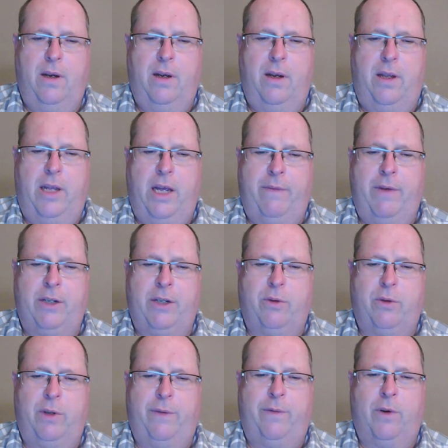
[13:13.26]
They
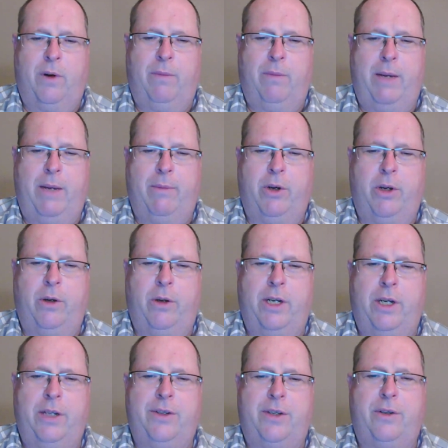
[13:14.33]
eventually form labor
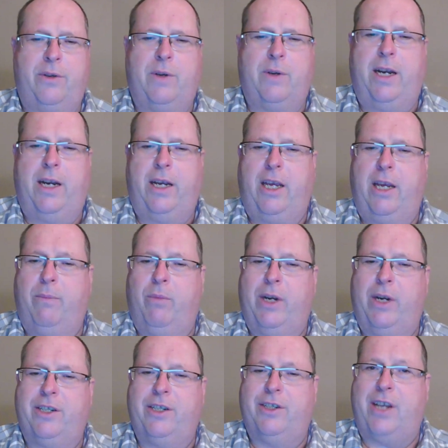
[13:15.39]
unions and try to keep
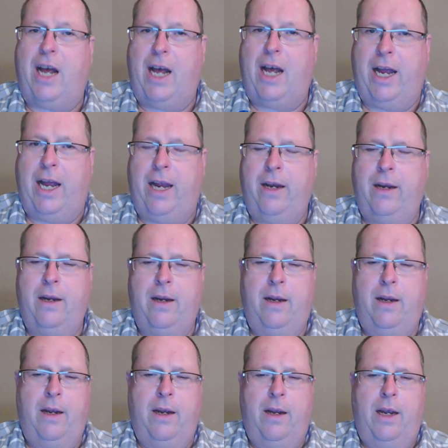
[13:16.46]
wages high,
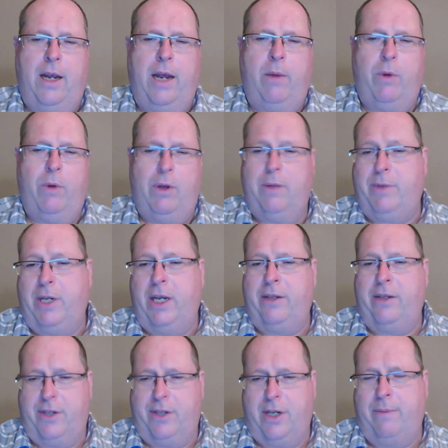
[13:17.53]
and will
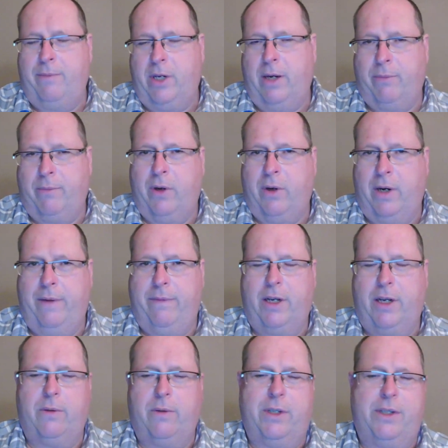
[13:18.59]
obtain some temporary
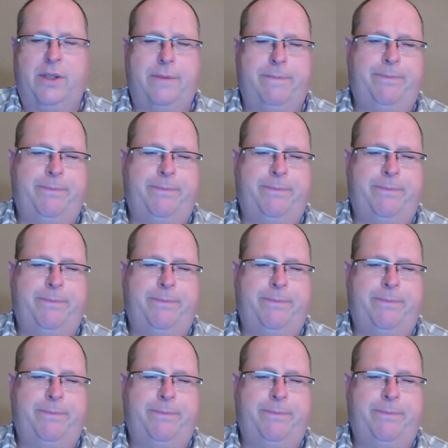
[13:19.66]
victories.